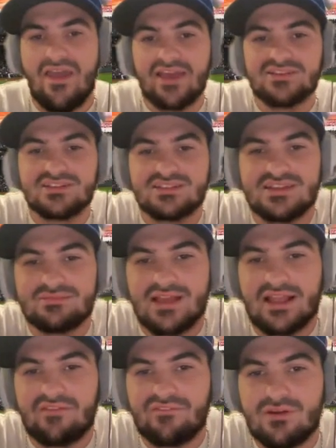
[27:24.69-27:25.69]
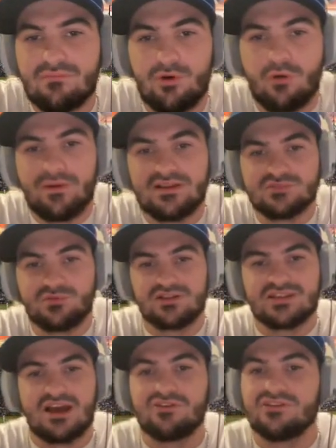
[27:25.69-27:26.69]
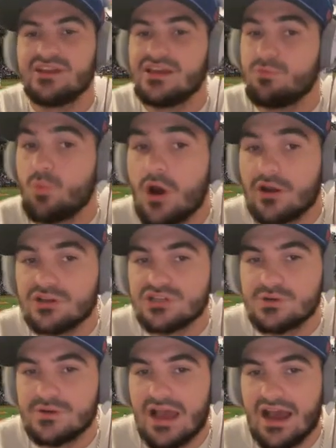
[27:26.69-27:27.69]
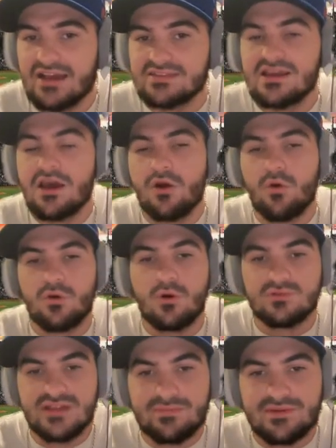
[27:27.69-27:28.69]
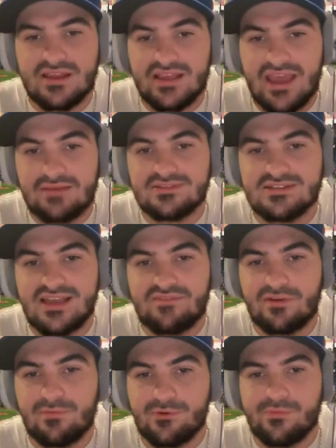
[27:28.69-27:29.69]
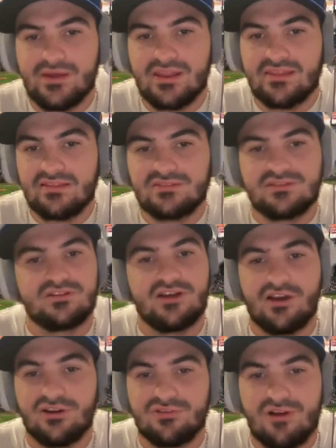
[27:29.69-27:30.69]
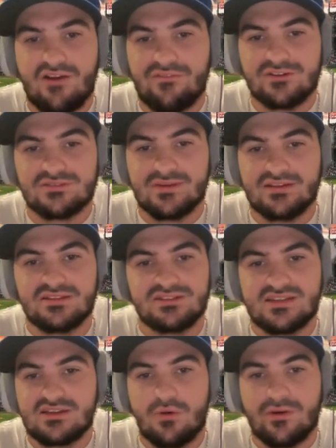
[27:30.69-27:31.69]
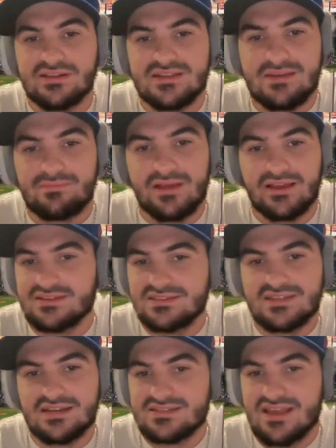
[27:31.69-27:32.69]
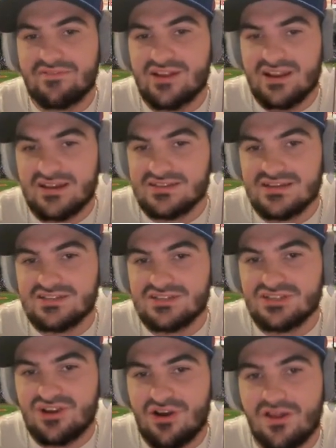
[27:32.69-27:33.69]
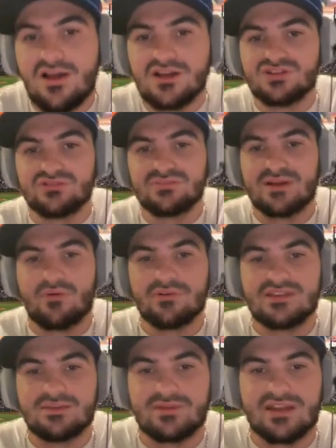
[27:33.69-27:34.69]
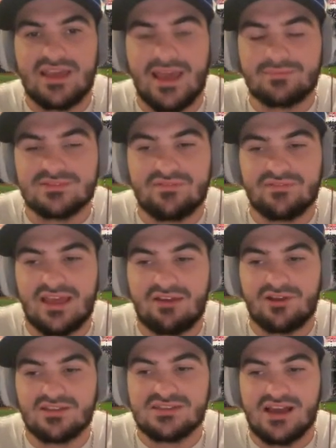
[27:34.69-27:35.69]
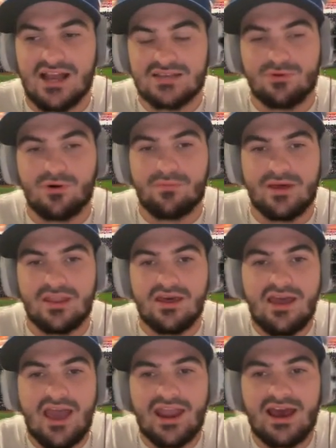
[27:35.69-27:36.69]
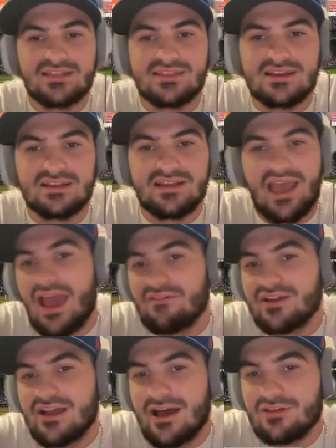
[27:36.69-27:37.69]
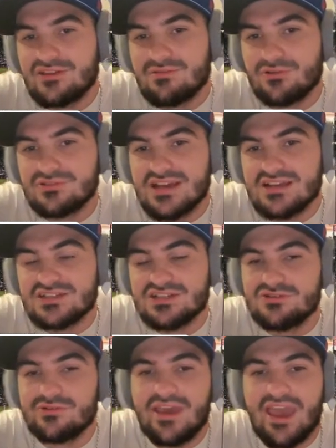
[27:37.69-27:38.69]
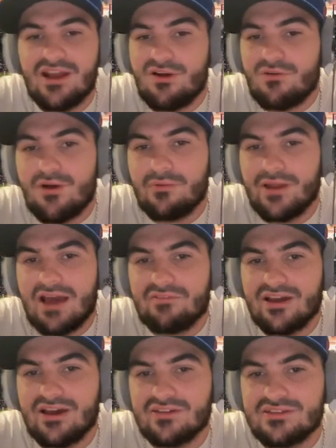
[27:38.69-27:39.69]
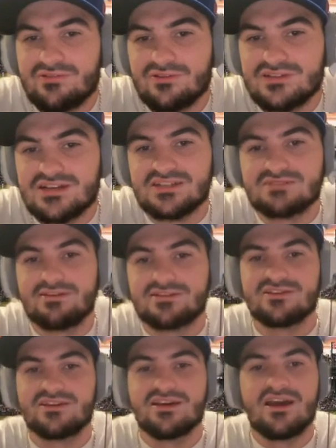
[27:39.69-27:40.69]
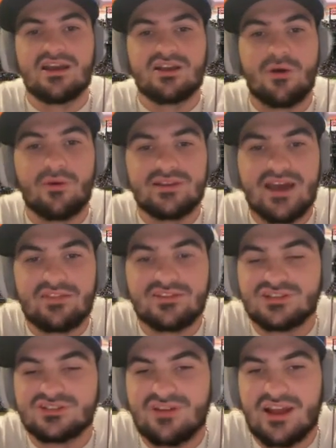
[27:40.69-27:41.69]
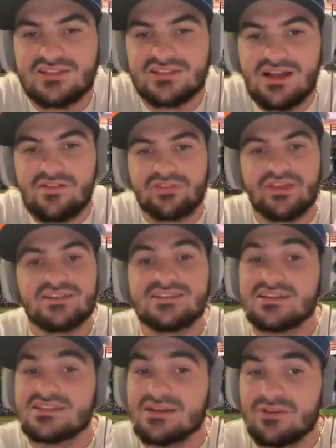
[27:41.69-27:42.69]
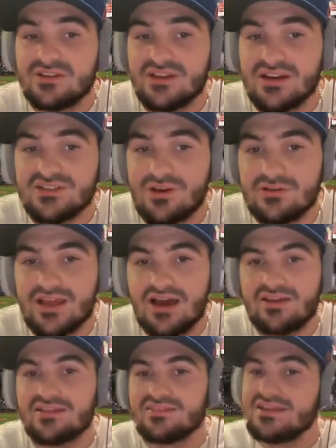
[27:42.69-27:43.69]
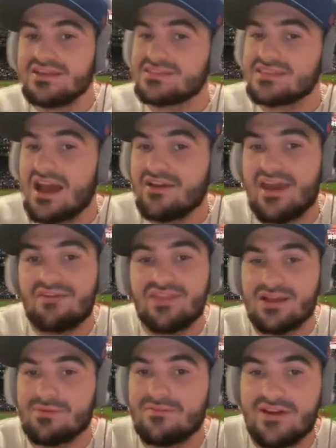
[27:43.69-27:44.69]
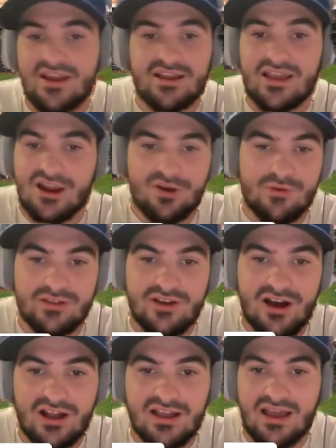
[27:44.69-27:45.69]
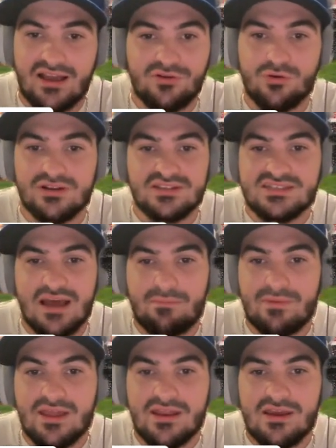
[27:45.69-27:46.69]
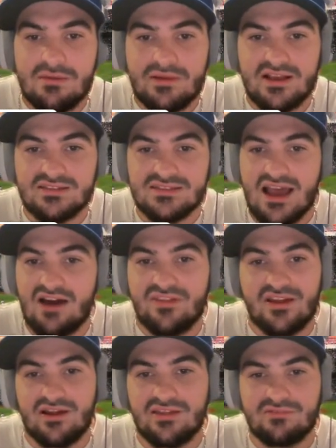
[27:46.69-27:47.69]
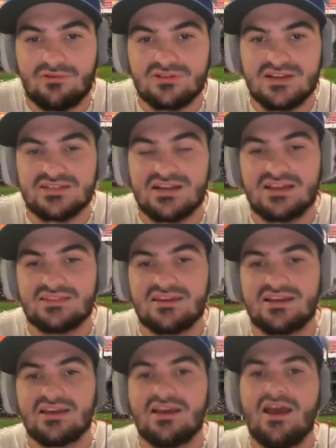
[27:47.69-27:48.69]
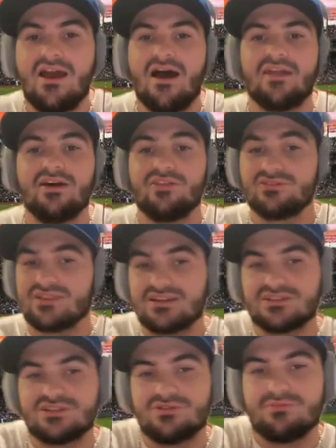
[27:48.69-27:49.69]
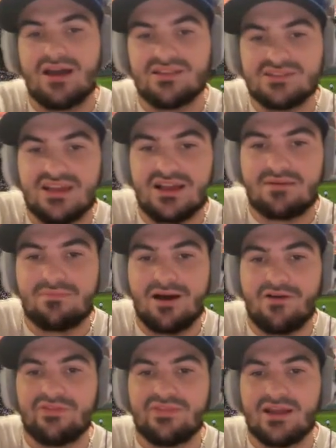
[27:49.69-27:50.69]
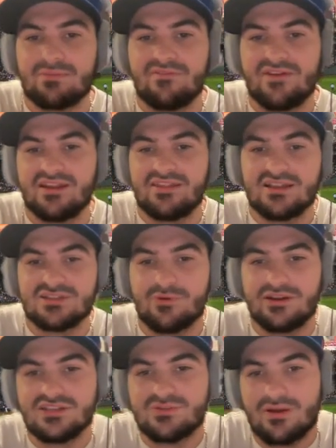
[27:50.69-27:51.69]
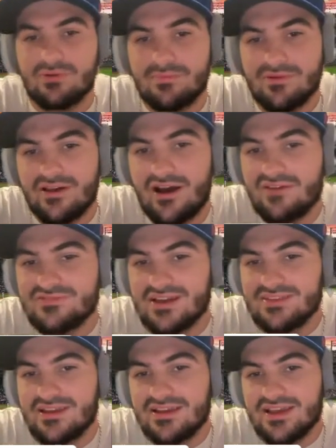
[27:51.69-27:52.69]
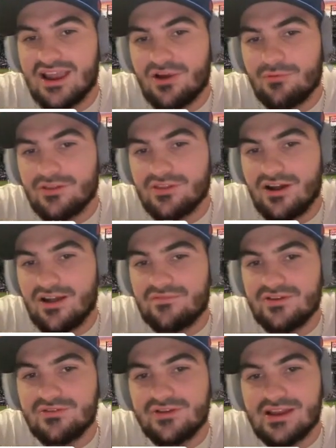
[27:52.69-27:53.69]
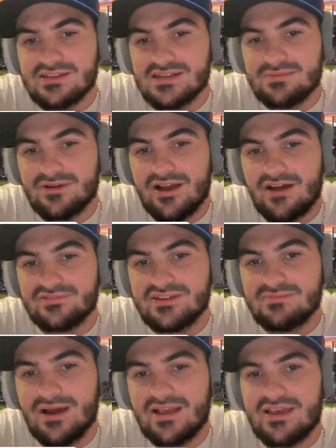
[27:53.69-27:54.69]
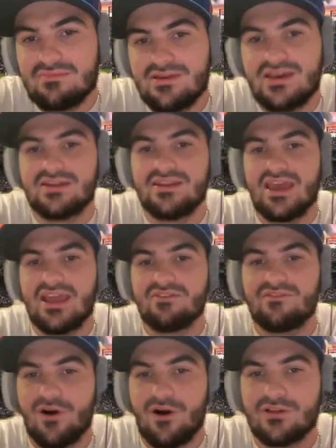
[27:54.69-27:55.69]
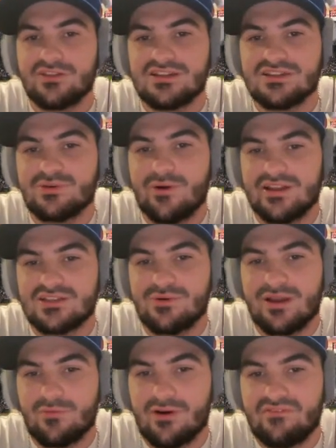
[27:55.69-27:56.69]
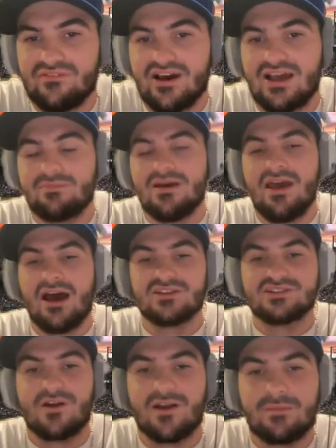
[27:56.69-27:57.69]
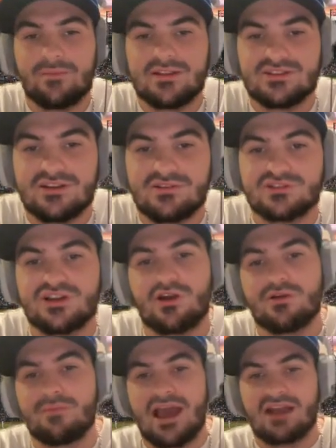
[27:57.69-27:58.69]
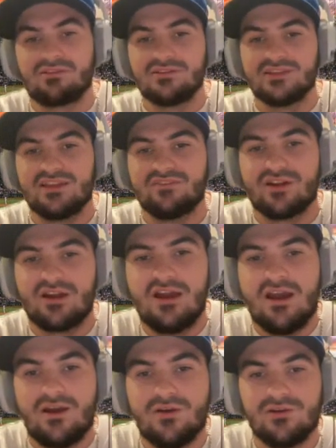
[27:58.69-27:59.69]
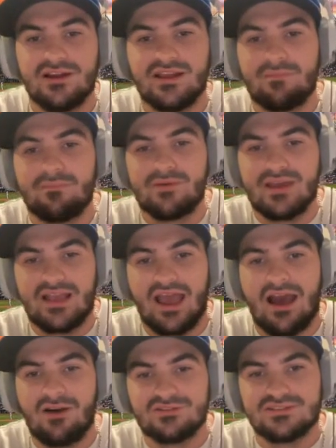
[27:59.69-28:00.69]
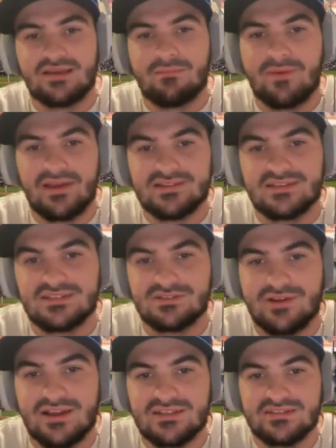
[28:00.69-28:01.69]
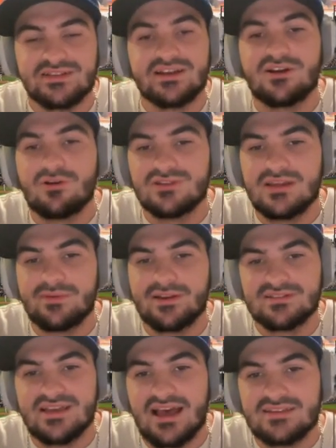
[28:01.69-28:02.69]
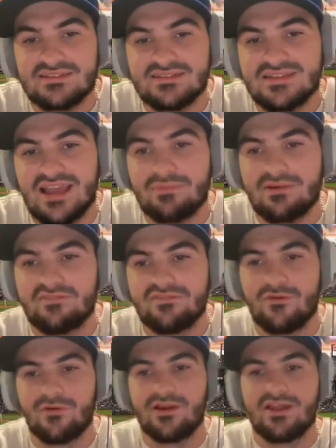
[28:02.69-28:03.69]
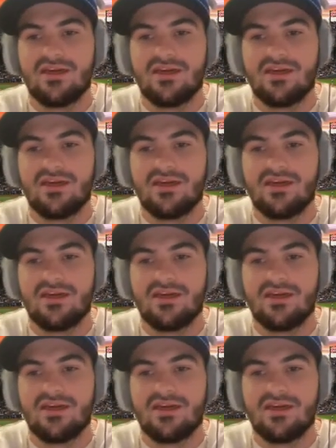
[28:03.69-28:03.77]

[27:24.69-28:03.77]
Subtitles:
It just seems like if your bullpen's worked out, you need one or two guys who go deep in the games to save your bullpen. Cutter Crawford's been going deep, like 6-7 innings each start. So he's been going deep in the game, saving that Red Sox bullpen. And I think having a healthy rotation, you can't go wrong with having a healthy rotation, especially going down the stretch. Let's say someone does go down, at least now you have Nick Pivetta, Garrett Whitlock, who could step in because now they're in the rotation. I think another thing, too, mentioning about Nick Pivetta in that 2021 playoffs, I think Garrett Whitlock, if we do get into the playoffs, he might give me a Nate Eovaldi 2021 vibe. A starting pitcher, turn back reliever, who can get big outs in big situations and can go deep because he has the stamina for it.